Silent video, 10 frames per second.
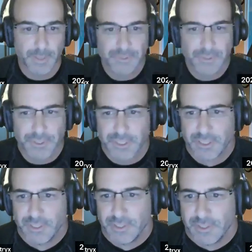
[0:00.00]

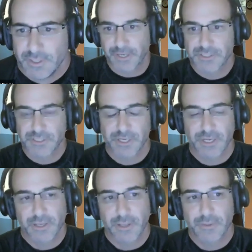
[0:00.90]
Absolutely.
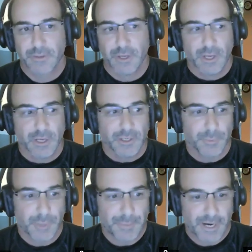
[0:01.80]
Thanks.
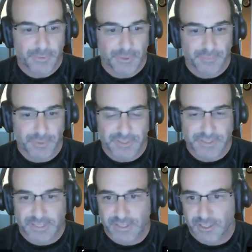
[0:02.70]
My background's been in
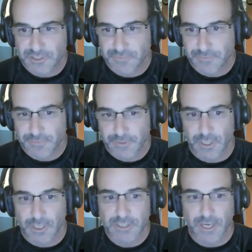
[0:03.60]
technology for a very
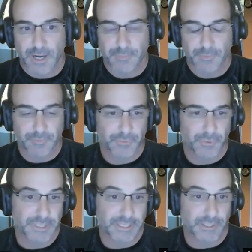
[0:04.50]
long time, over
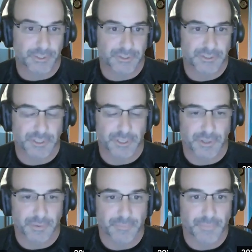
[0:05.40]
20 years.
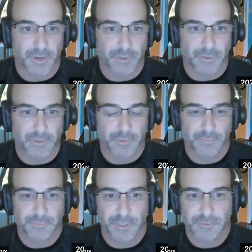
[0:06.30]
I'm
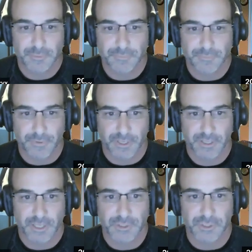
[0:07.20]
responsible for the
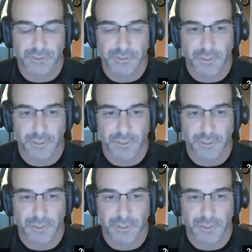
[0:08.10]
Konnectryx